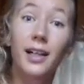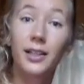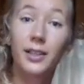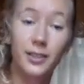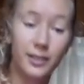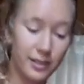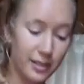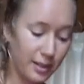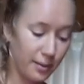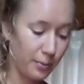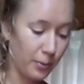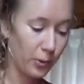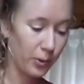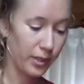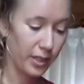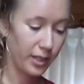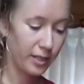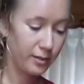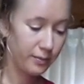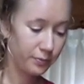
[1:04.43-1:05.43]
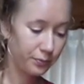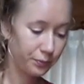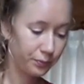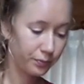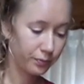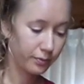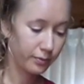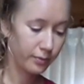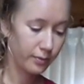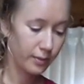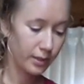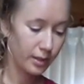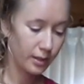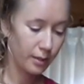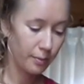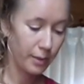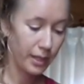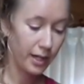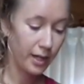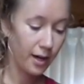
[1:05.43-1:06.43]
I got this morning.
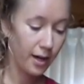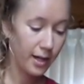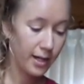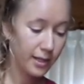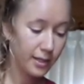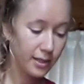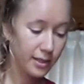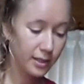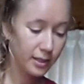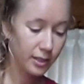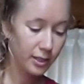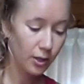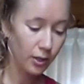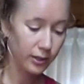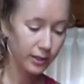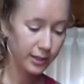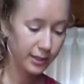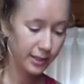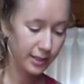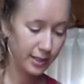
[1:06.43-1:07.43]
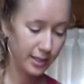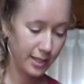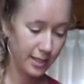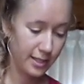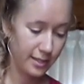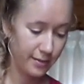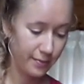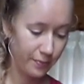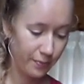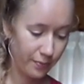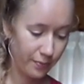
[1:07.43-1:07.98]
My Highness Goddess Lena.